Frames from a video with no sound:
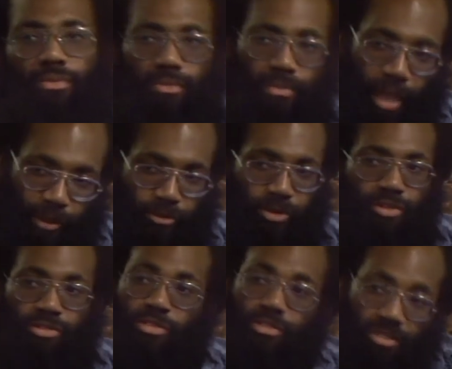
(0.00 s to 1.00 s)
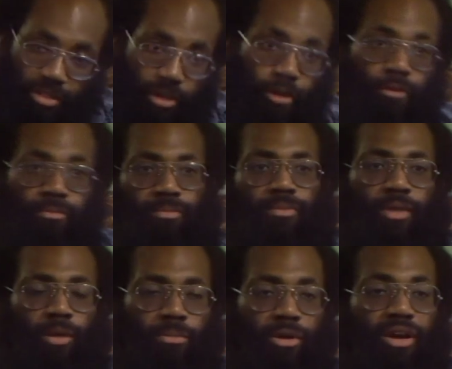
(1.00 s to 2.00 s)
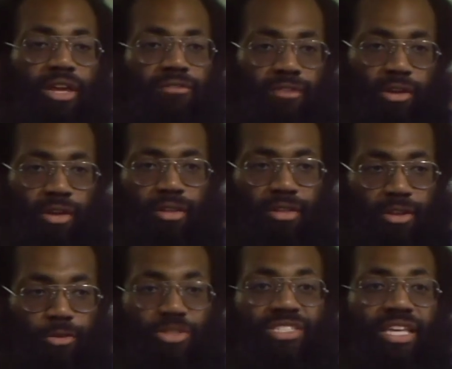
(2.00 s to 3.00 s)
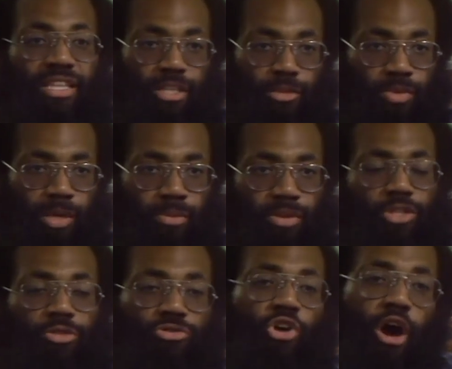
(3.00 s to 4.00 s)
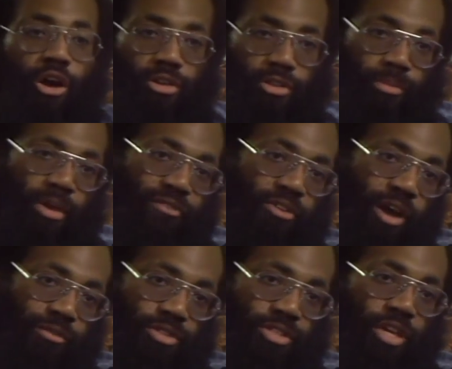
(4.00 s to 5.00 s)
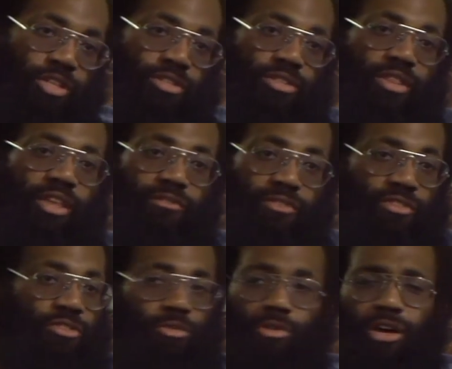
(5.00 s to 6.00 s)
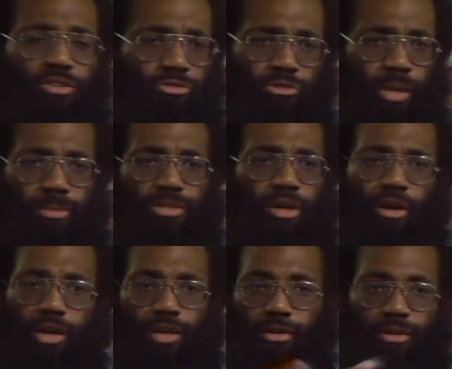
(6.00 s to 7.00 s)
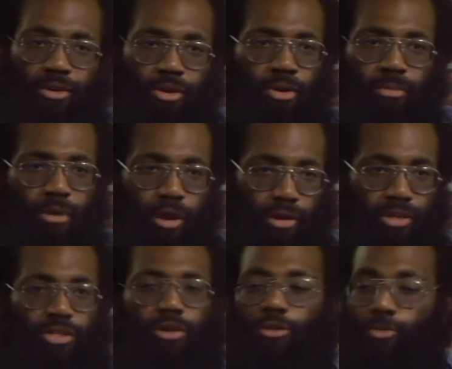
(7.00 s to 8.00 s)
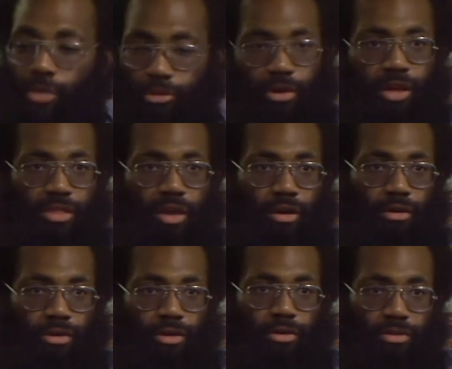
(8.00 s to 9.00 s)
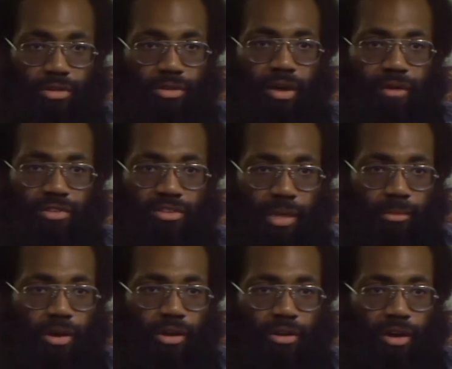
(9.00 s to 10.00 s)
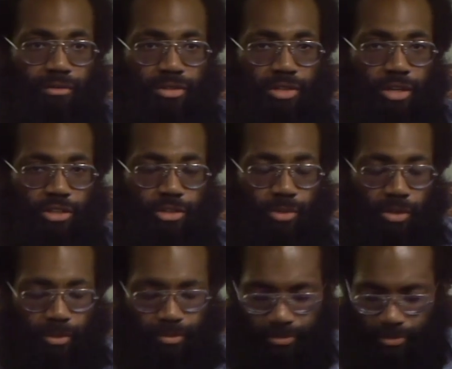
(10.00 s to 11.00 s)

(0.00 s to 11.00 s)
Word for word: Africans still believe that you see these people, that you talk to them, you have conversations, that they visit you, not in dreams, not like Marley's ghost, but they're right there. You know, you have the same kind of conversations with them.